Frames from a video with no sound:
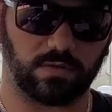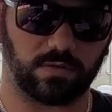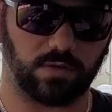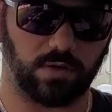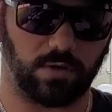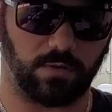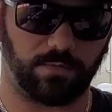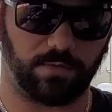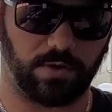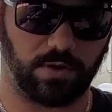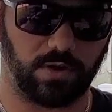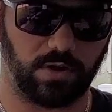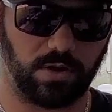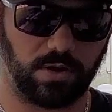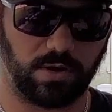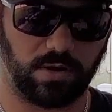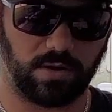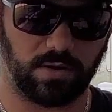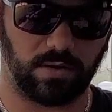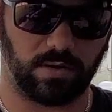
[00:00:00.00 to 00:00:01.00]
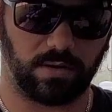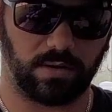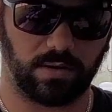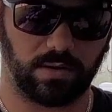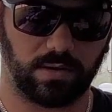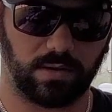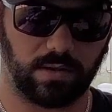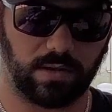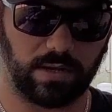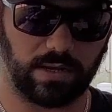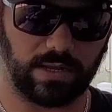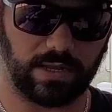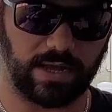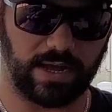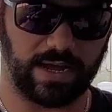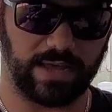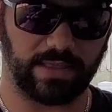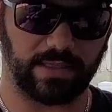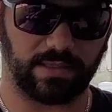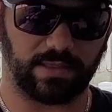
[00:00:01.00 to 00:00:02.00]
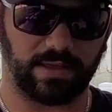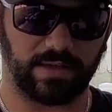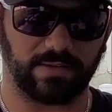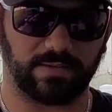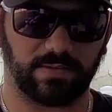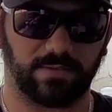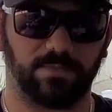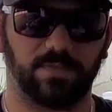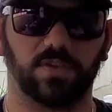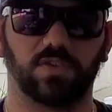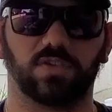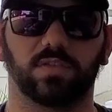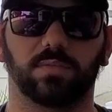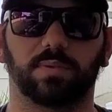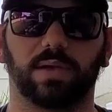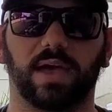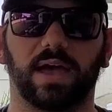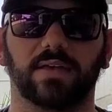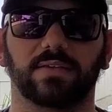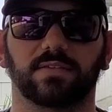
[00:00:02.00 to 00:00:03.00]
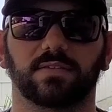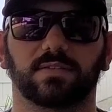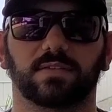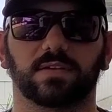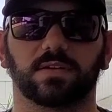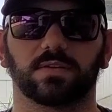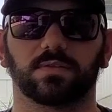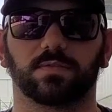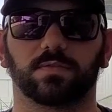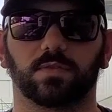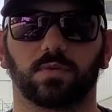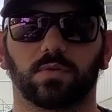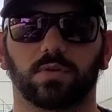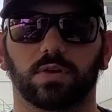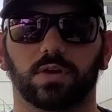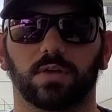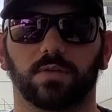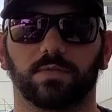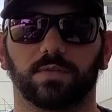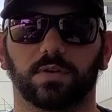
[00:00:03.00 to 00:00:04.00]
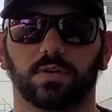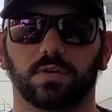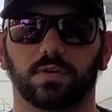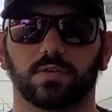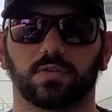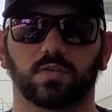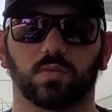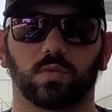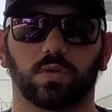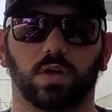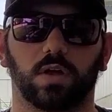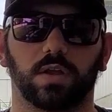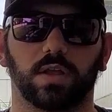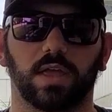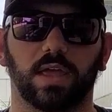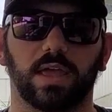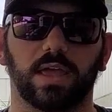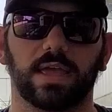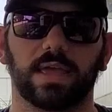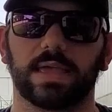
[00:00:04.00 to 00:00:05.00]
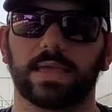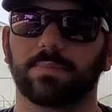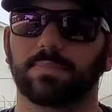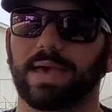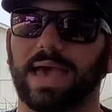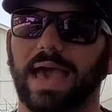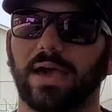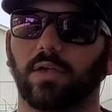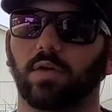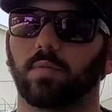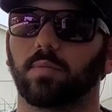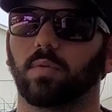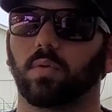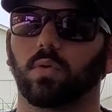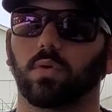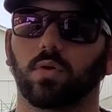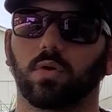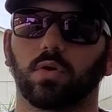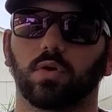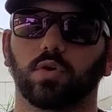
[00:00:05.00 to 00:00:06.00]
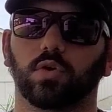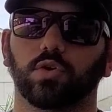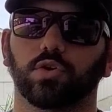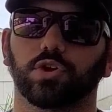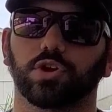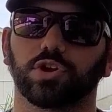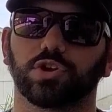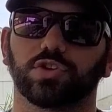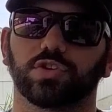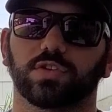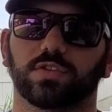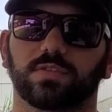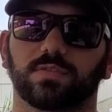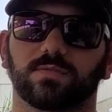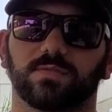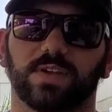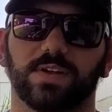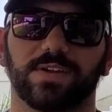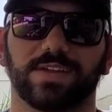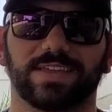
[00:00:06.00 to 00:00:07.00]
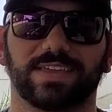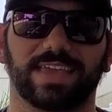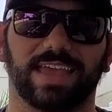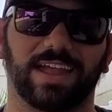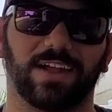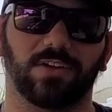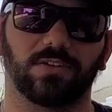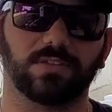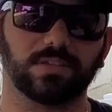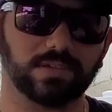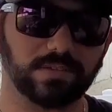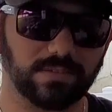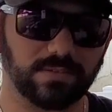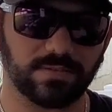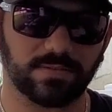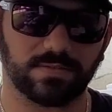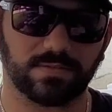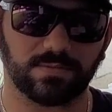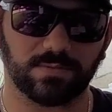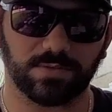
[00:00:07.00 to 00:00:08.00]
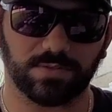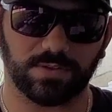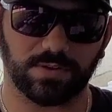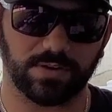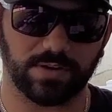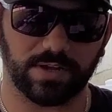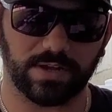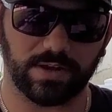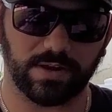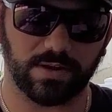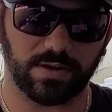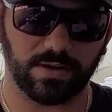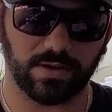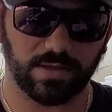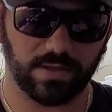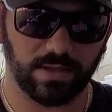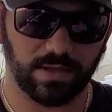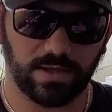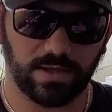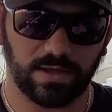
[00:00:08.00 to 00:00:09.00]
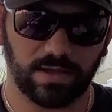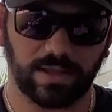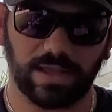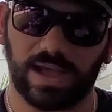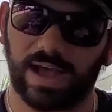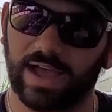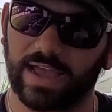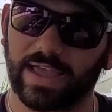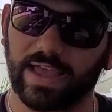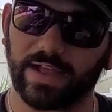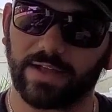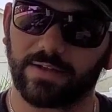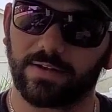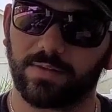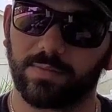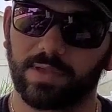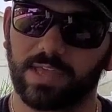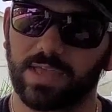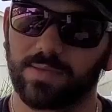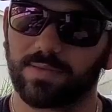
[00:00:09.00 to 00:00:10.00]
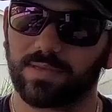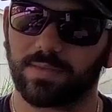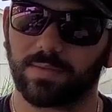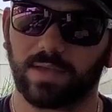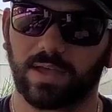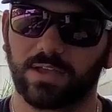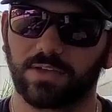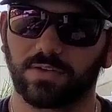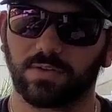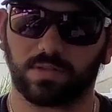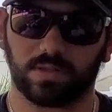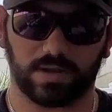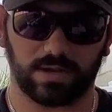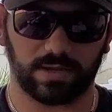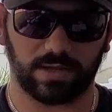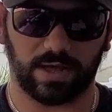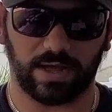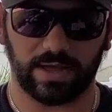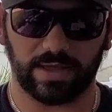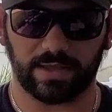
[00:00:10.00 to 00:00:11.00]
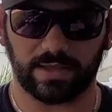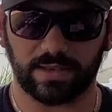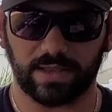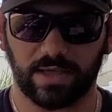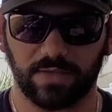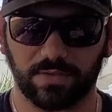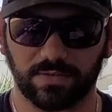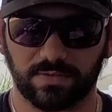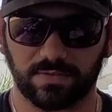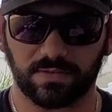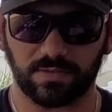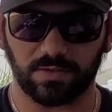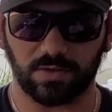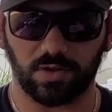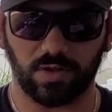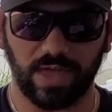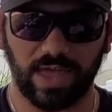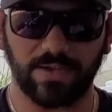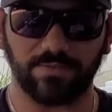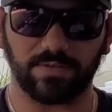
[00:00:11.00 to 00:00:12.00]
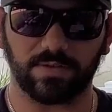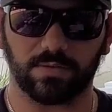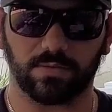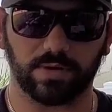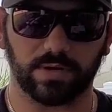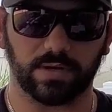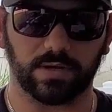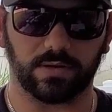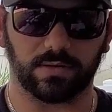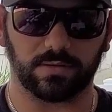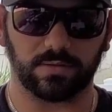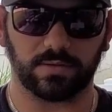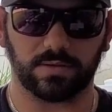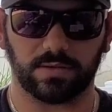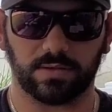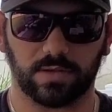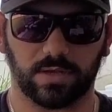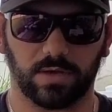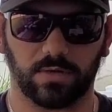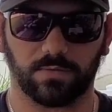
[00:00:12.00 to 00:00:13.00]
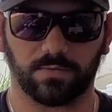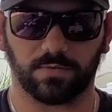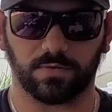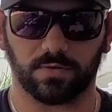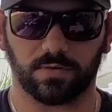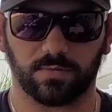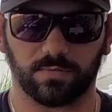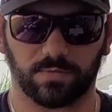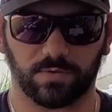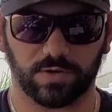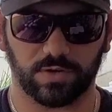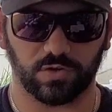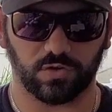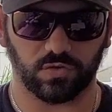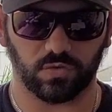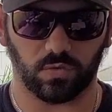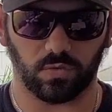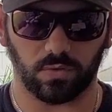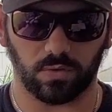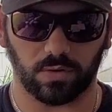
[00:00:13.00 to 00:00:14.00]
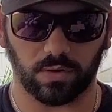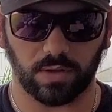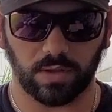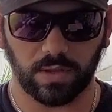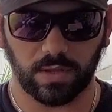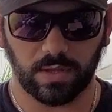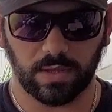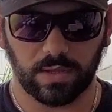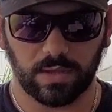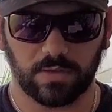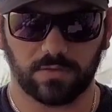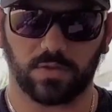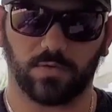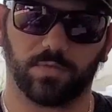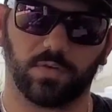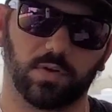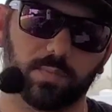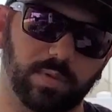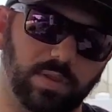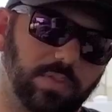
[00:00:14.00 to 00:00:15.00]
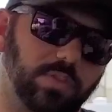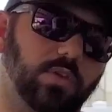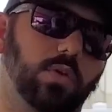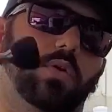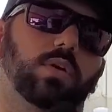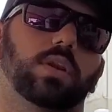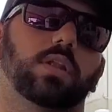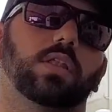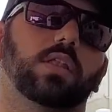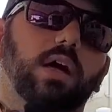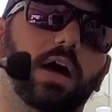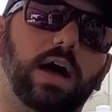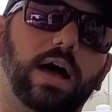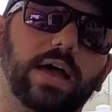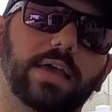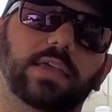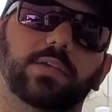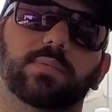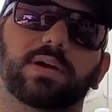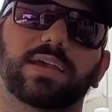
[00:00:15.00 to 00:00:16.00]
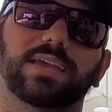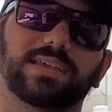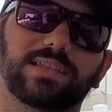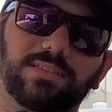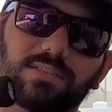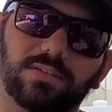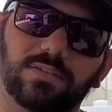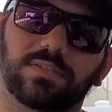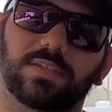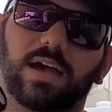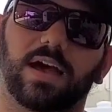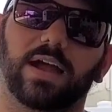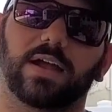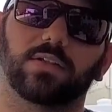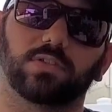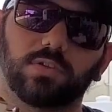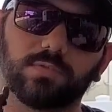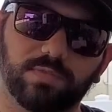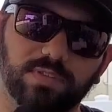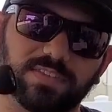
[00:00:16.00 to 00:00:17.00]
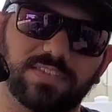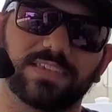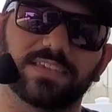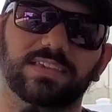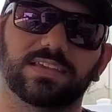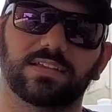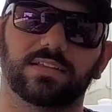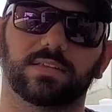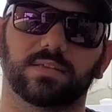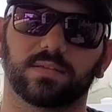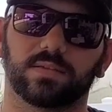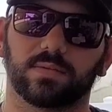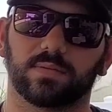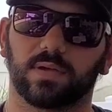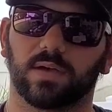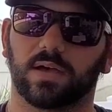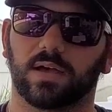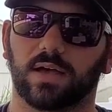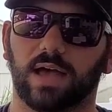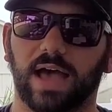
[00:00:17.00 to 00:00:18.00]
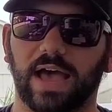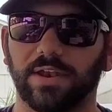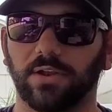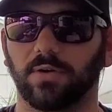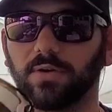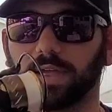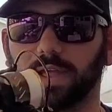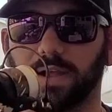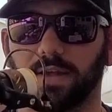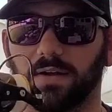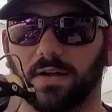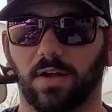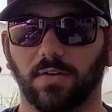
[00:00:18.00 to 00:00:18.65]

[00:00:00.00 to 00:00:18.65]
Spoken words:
So if you're a guy that likes to fish the passes here in Florida, if you're someone on a paddle board, or you're just very careless with your gear, kayaker maybe. I mean, I do a lot of kayaking now. This is a little heavy reel, you know, for inshore. So if you're be throwing a lot, you might get a little tired, a little fatigued. I don't care.